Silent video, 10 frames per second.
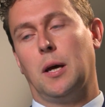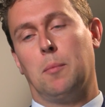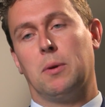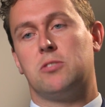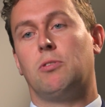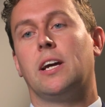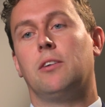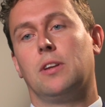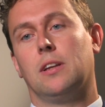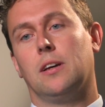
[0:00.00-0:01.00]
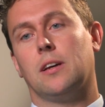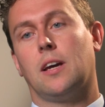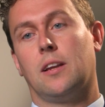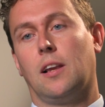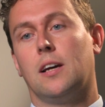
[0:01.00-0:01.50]
but it's really over the
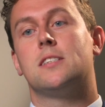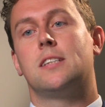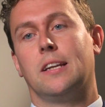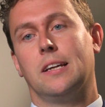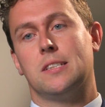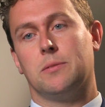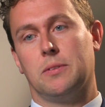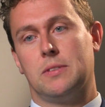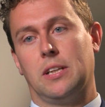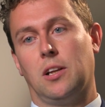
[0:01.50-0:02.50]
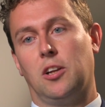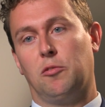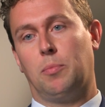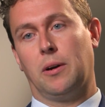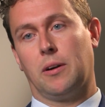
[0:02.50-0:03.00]
kind of last 10 years that we've seen a lot
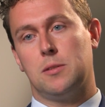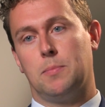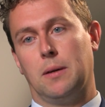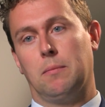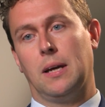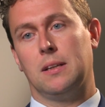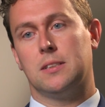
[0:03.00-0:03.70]
of progress being made.